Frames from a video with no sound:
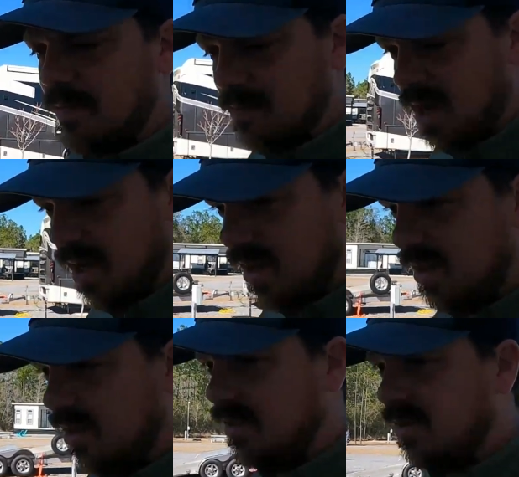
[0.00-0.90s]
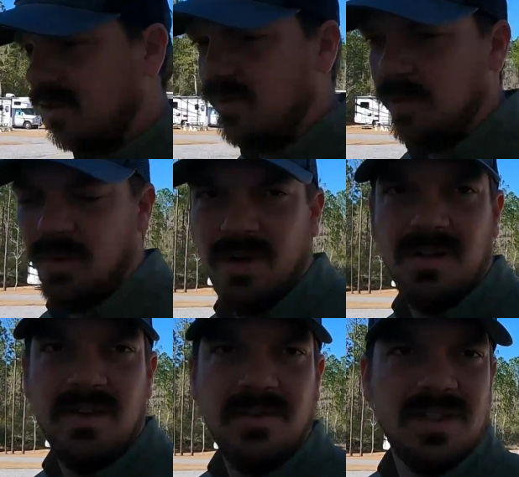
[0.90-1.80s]
My
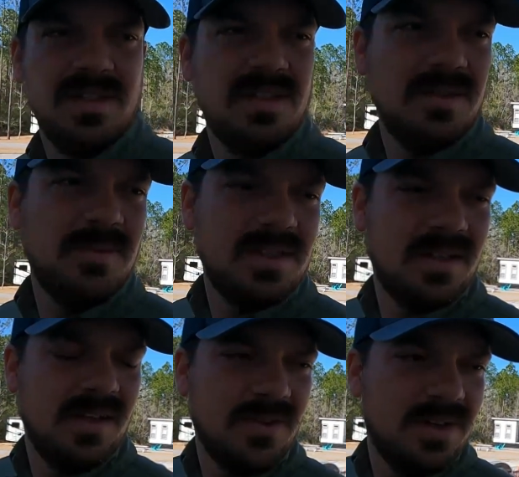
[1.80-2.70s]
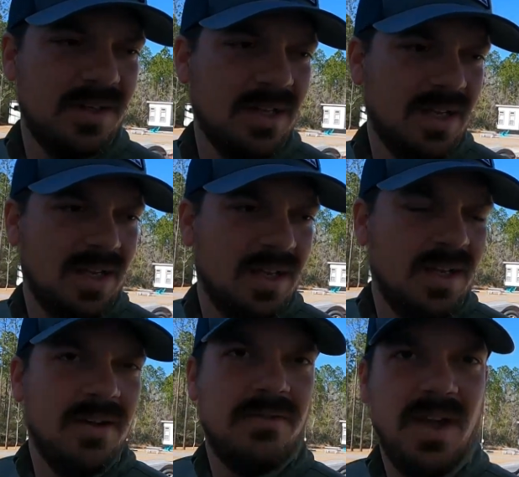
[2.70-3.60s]
3.0 leveling system has a different
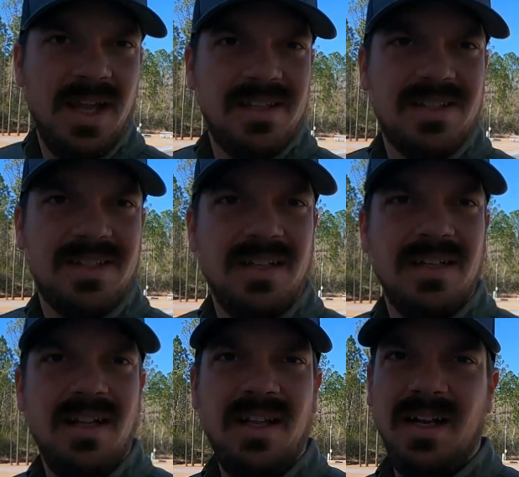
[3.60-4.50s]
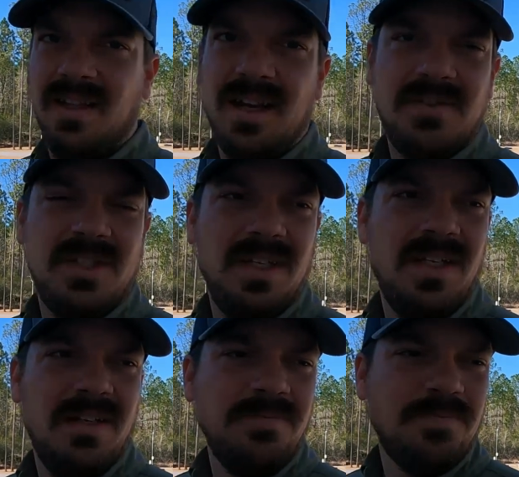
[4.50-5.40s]
face than anything I've
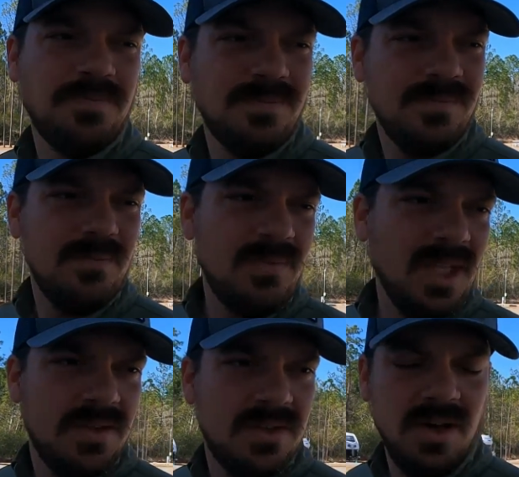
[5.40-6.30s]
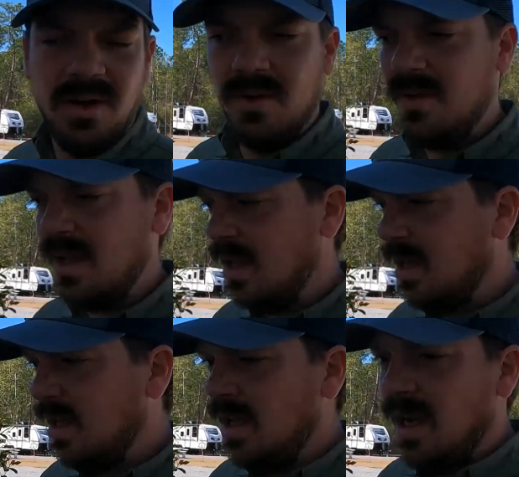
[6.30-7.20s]
seen. So
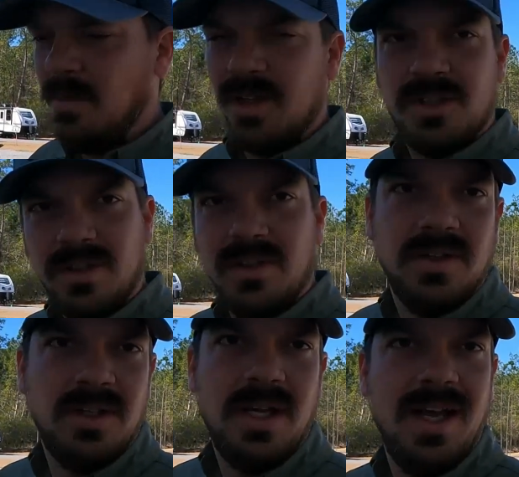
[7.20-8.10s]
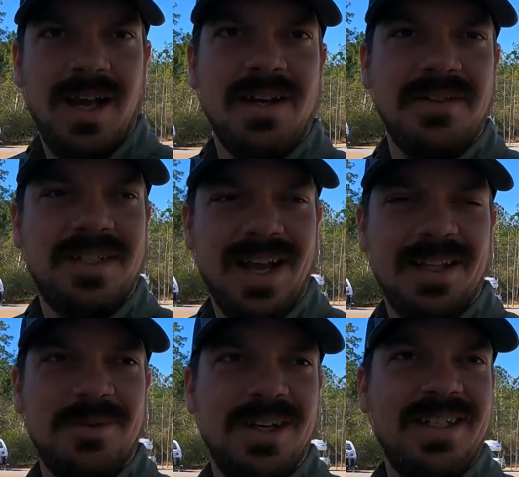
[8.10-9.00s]
I'm not sure how to
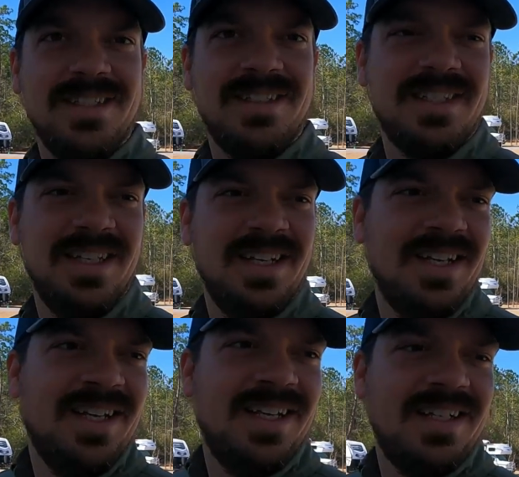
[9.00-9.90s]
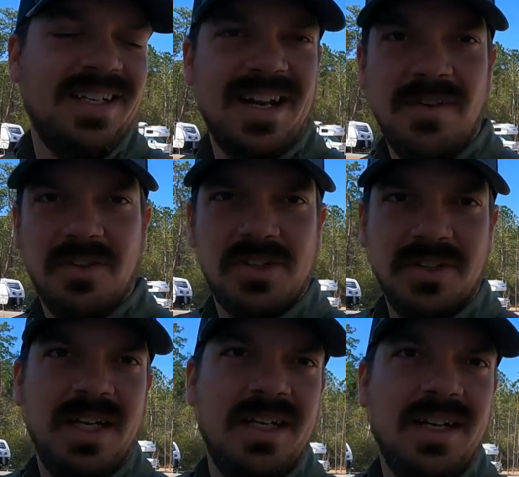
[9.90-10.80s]
recalibrate because it doesn't have the
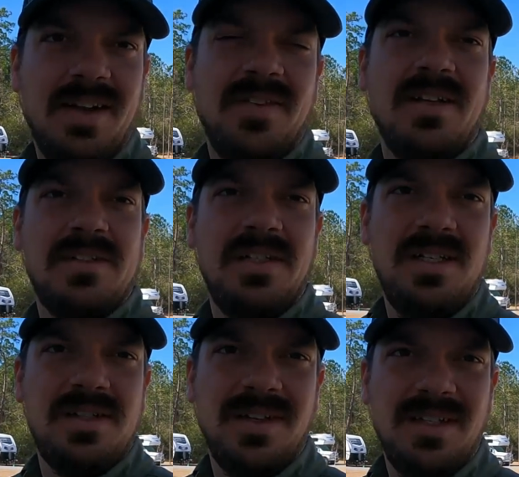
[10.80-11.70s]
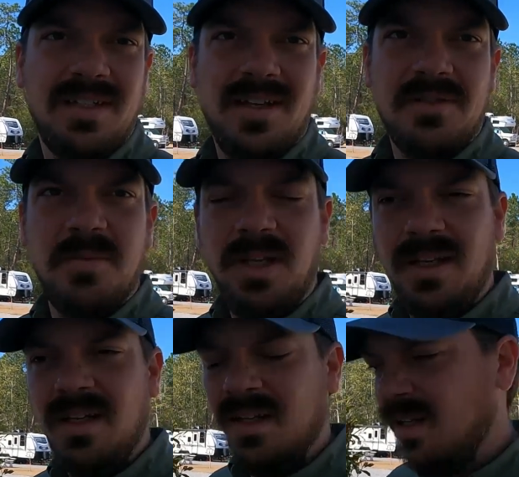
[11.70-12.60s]
screen. It doesn't have the LCD screen that tells
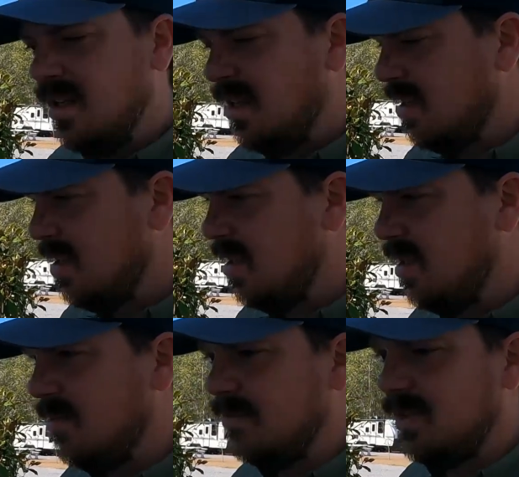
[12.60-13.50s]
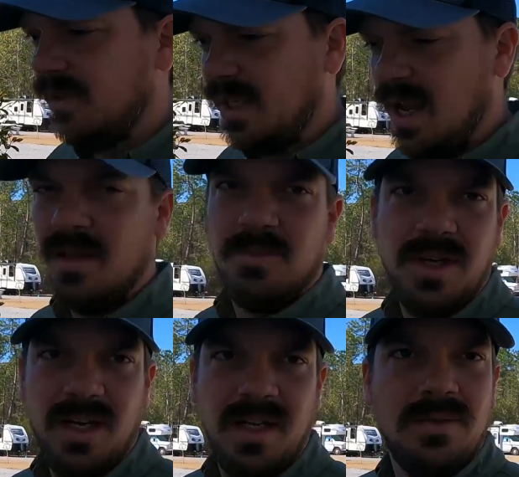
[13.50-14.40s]
me to
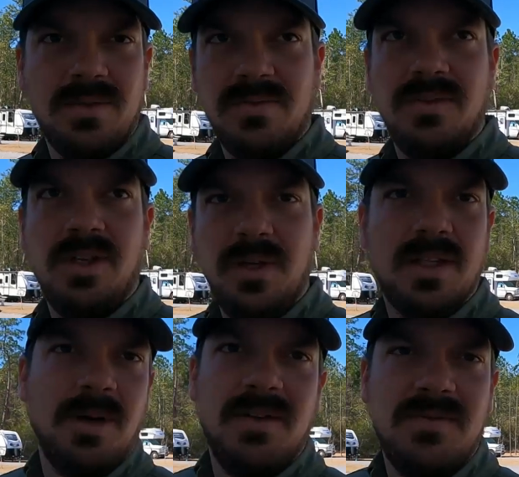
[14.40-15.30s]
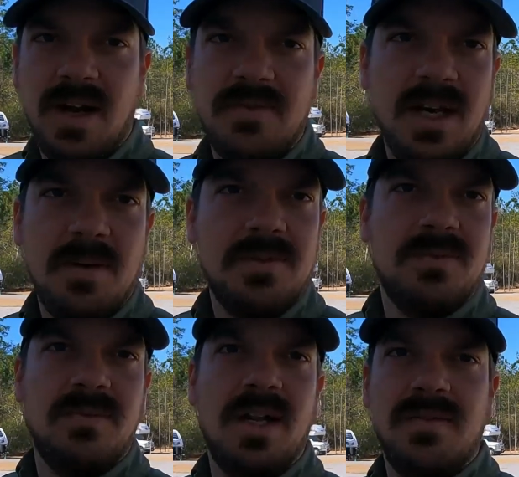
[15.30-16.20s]
recalibrate or, you know, hit the button 5 times or
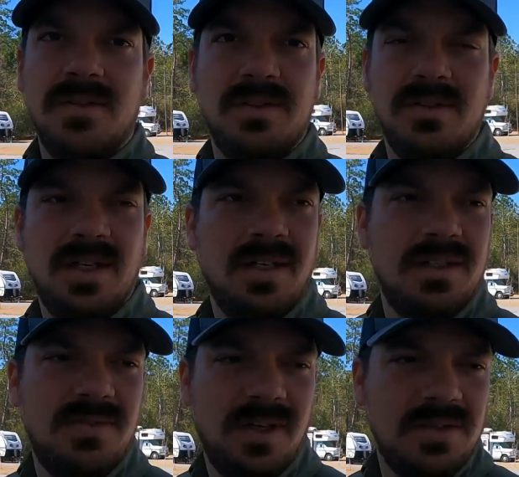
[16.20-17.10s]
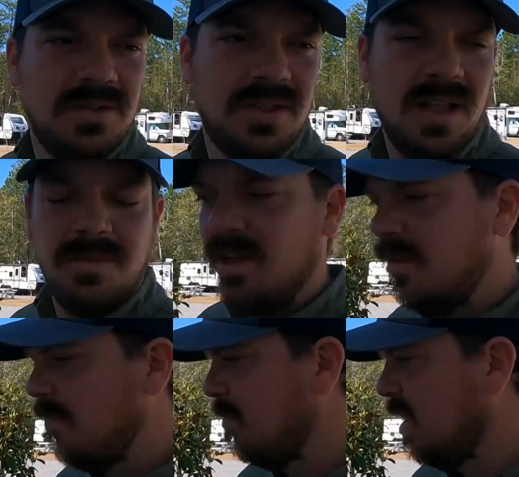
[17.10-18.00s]
whatever these videos are telling me.
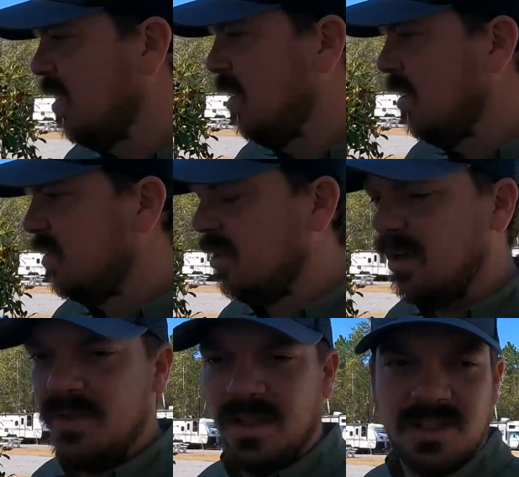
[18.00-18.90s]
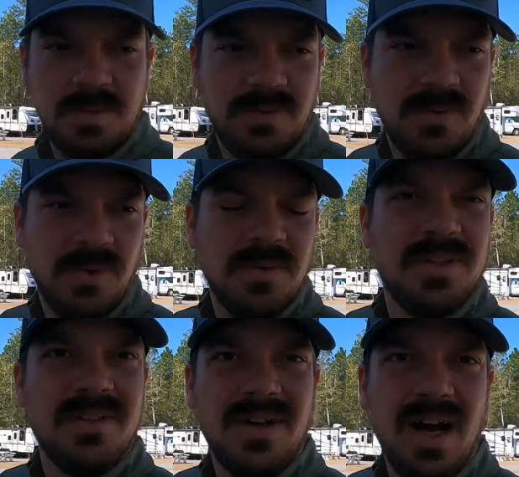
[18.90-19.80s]
So I've done this before
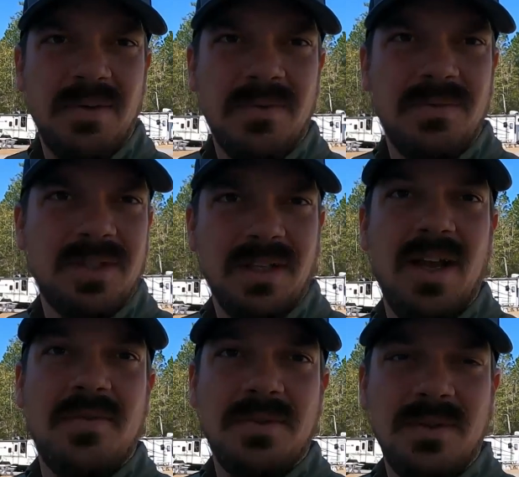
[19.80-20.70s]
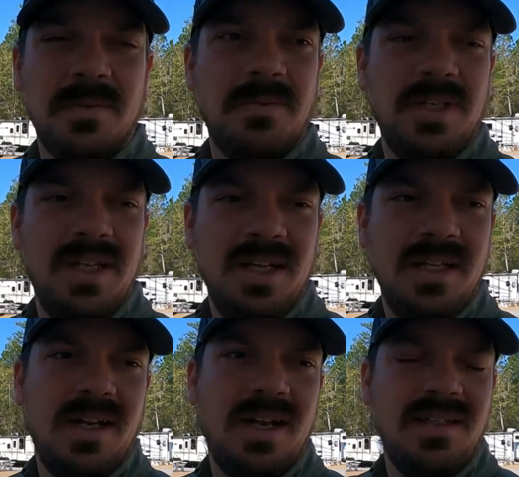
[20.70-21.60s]
with the left one when we did
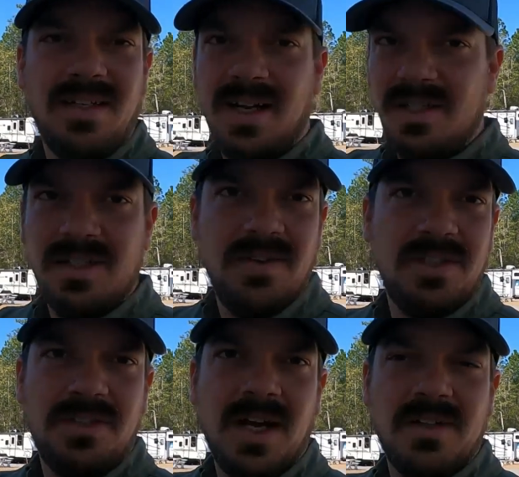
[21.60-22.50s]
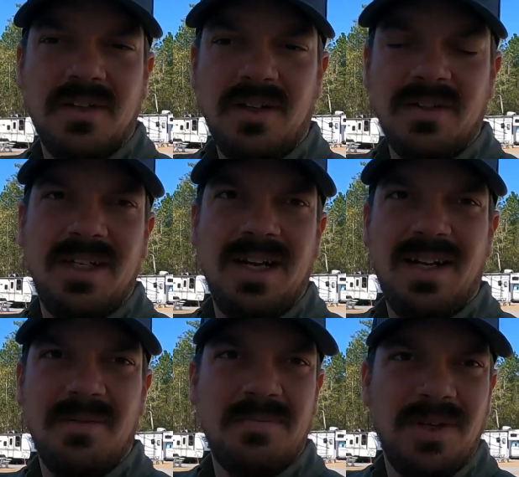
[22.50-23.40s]
it, and I just hit retract all. It
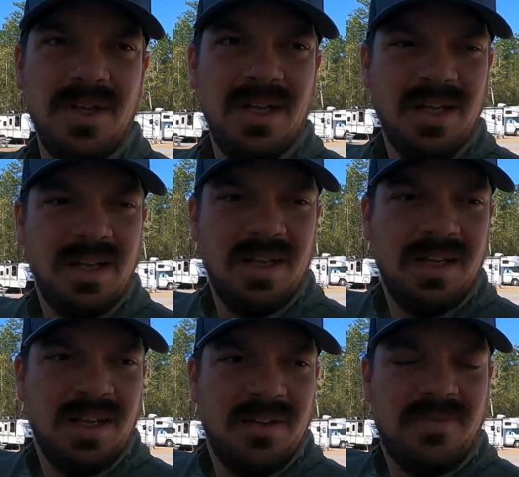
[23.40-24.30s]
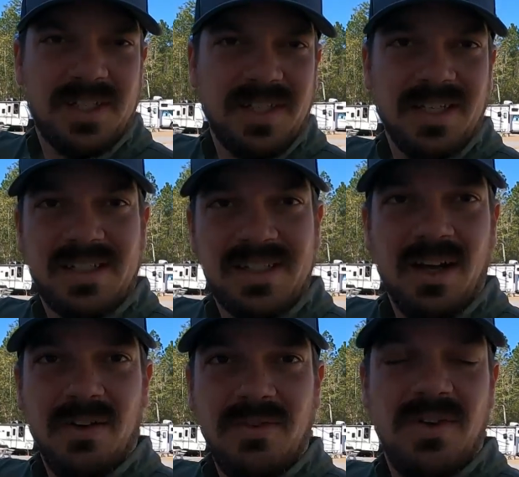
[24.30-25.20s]
ended up fixing
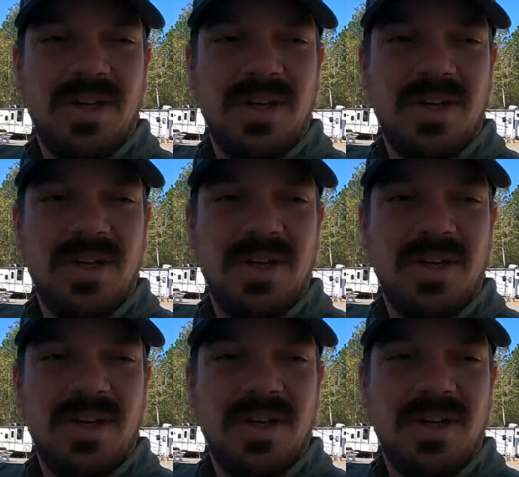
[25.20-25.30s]
itself.